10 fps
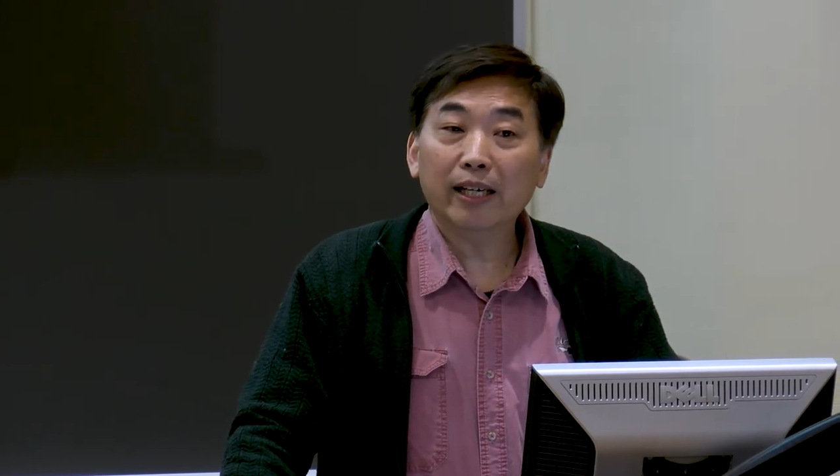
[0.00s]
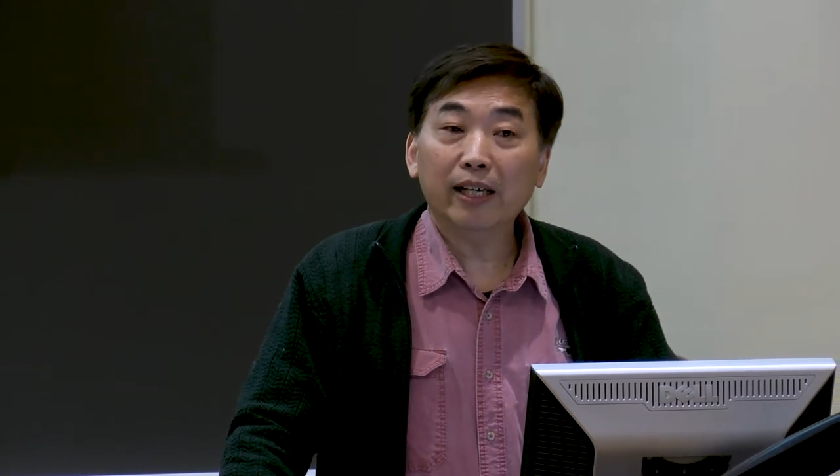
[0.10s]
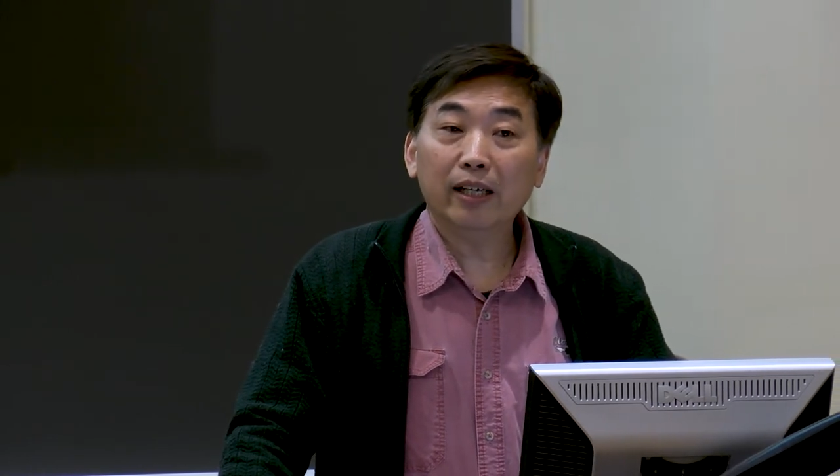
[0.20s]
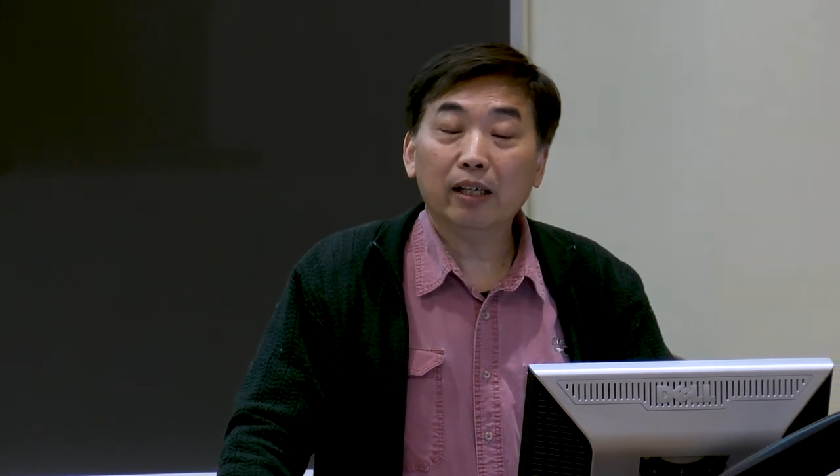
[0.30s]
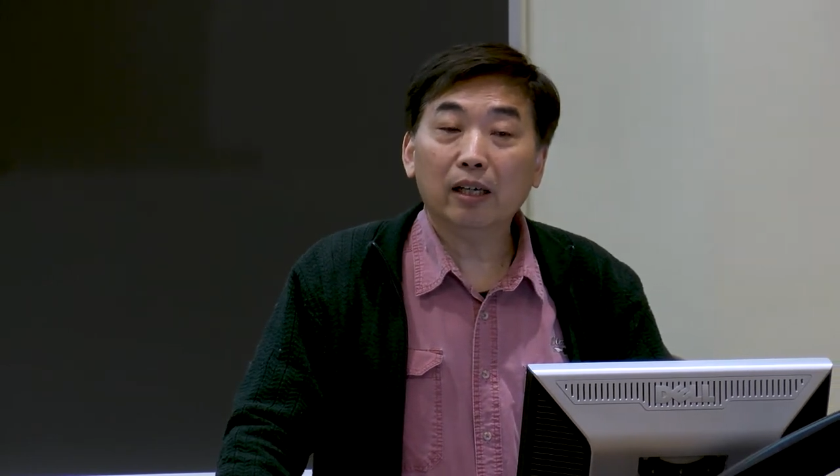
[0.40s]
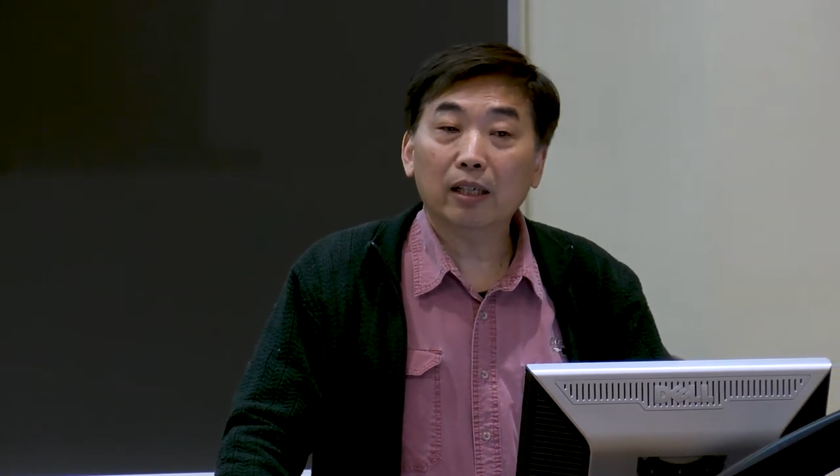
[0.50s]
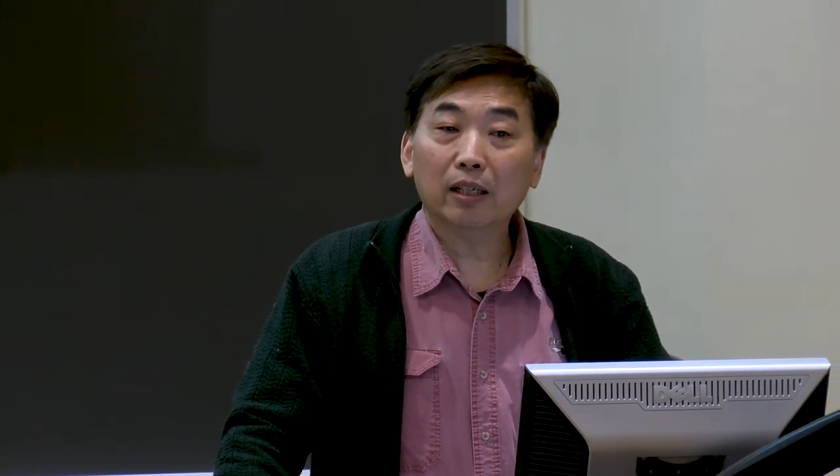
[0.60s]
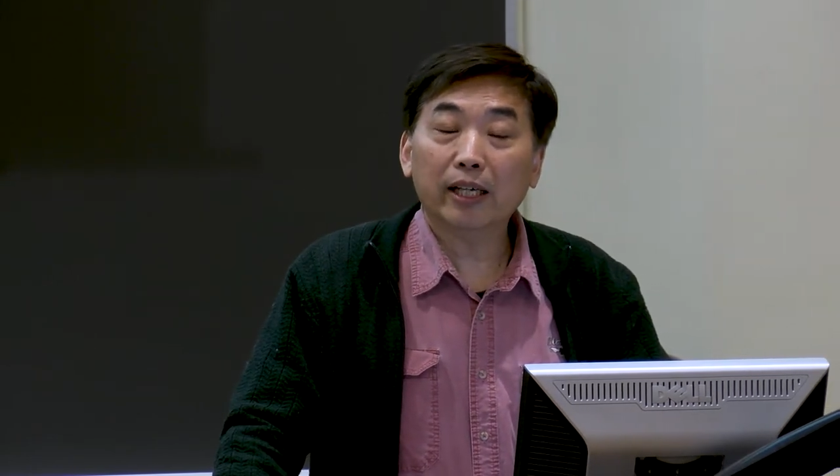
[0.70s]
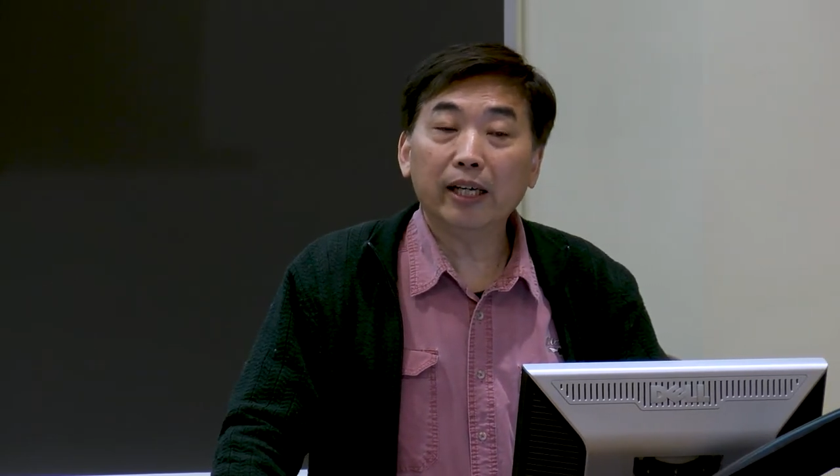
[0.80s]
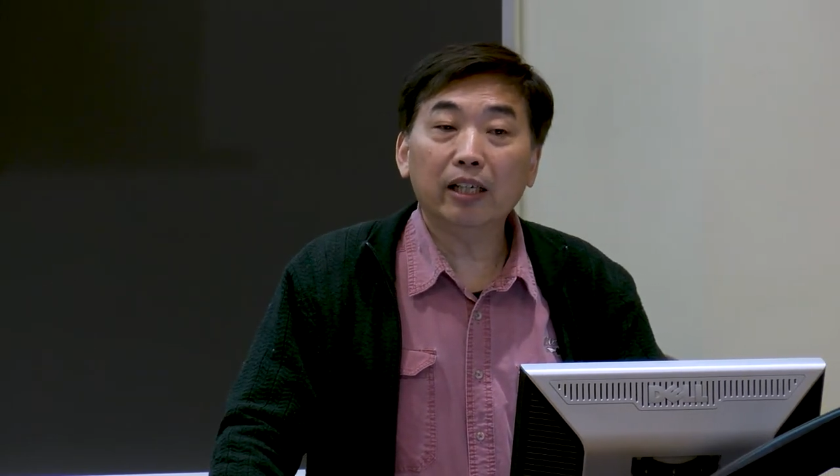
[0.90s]
care
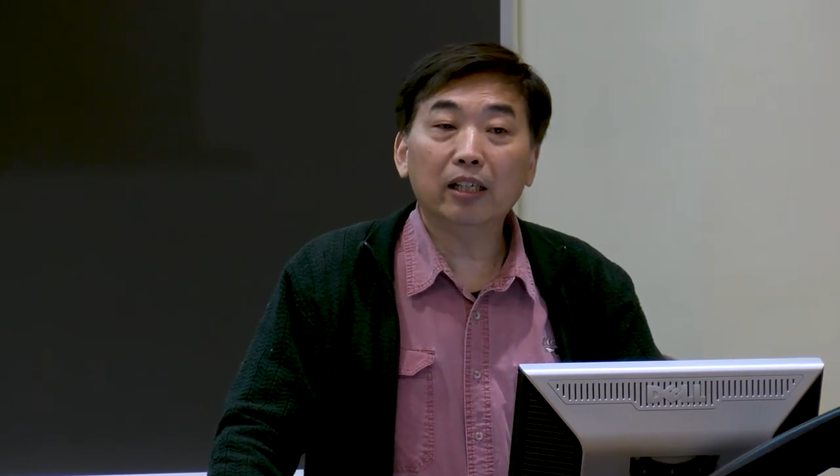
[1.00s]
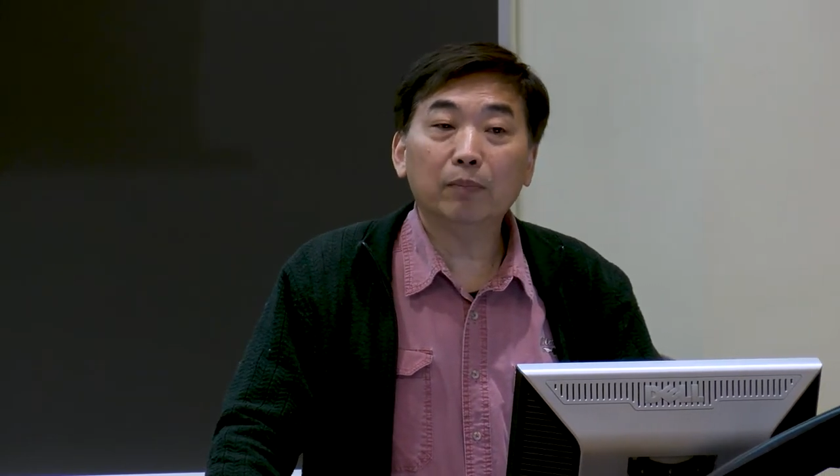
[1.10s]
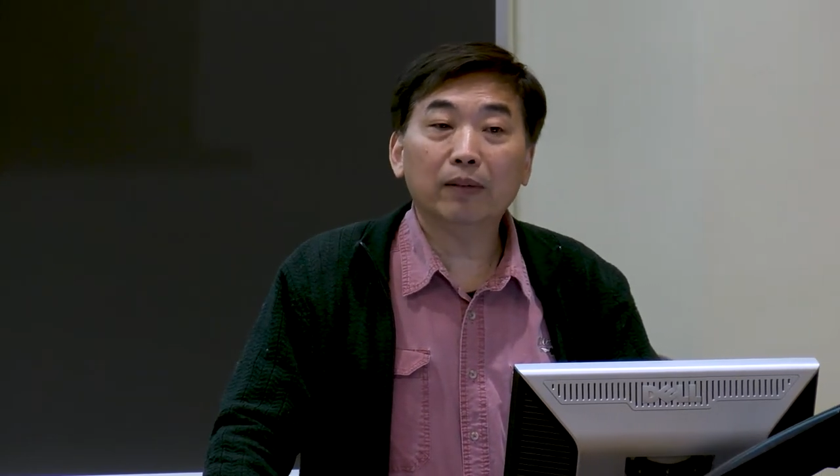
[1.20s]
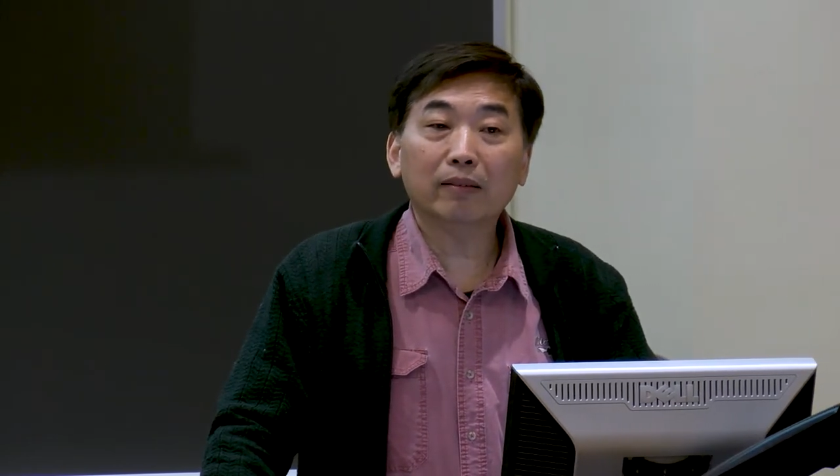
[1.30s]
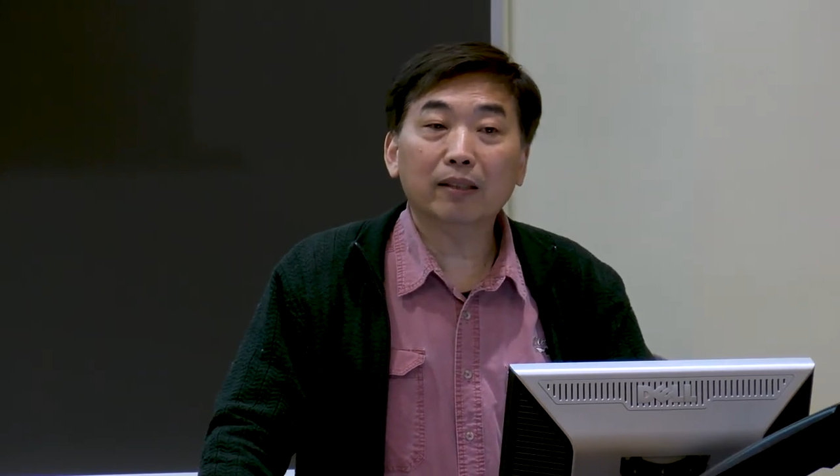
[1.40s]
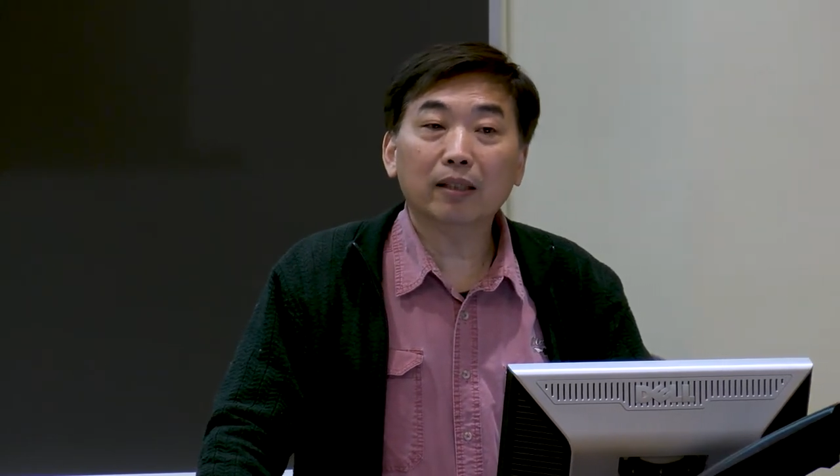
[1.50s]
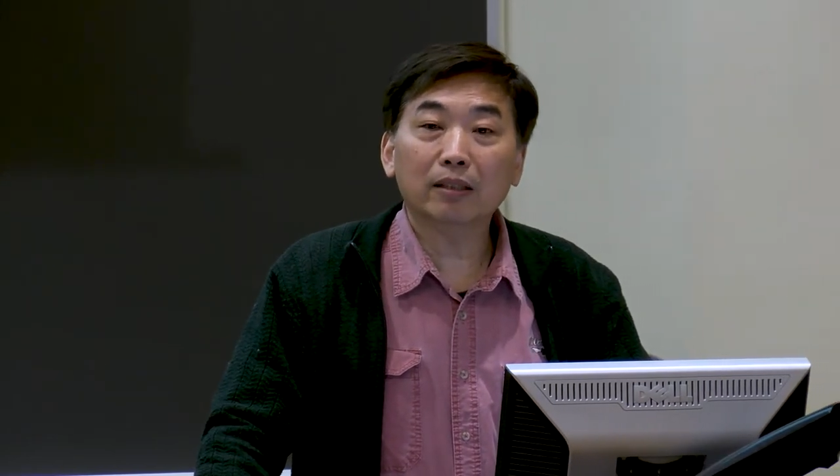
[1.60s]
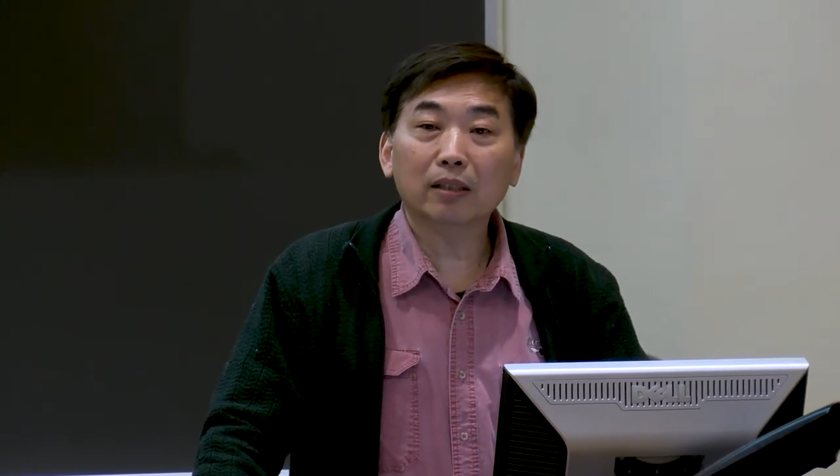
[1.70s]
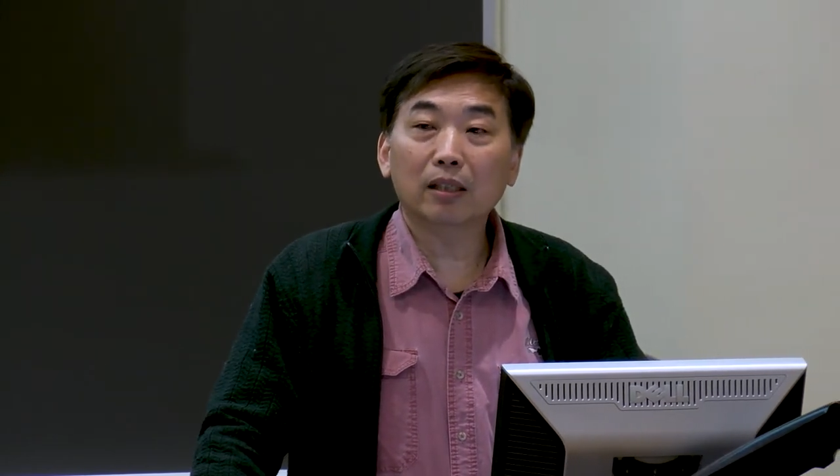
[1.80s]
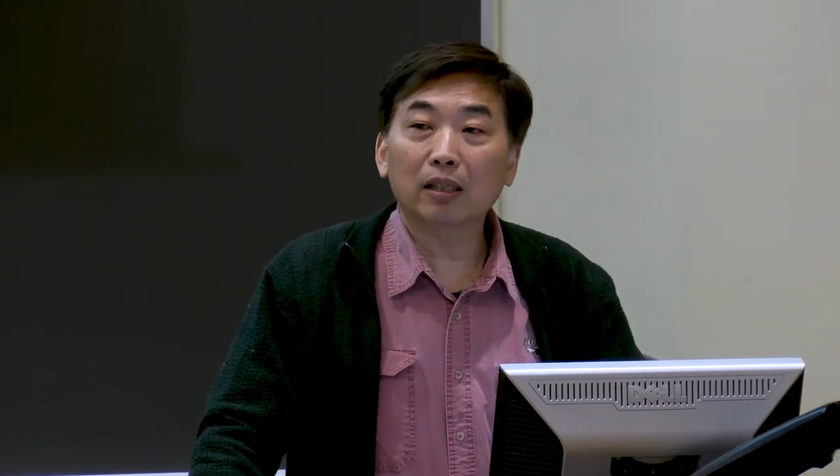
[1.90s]
about this